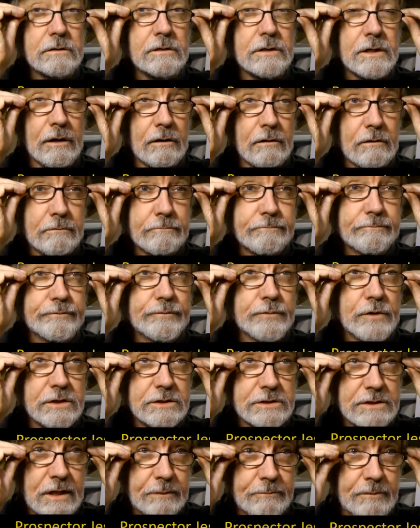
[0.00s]
There,
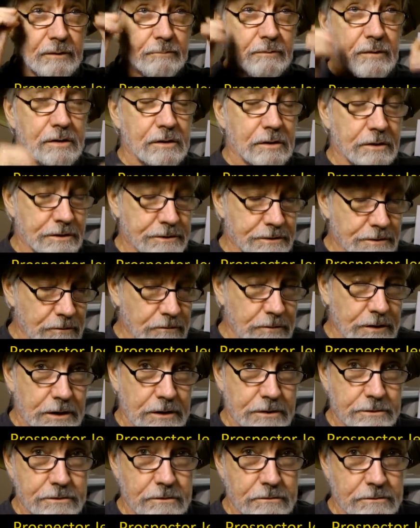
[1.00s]
doesn't that make me look
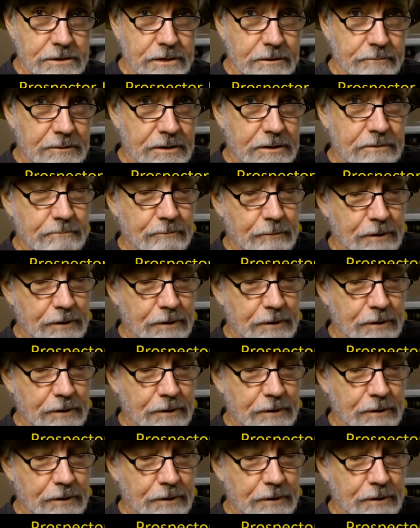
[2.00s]
studious or something?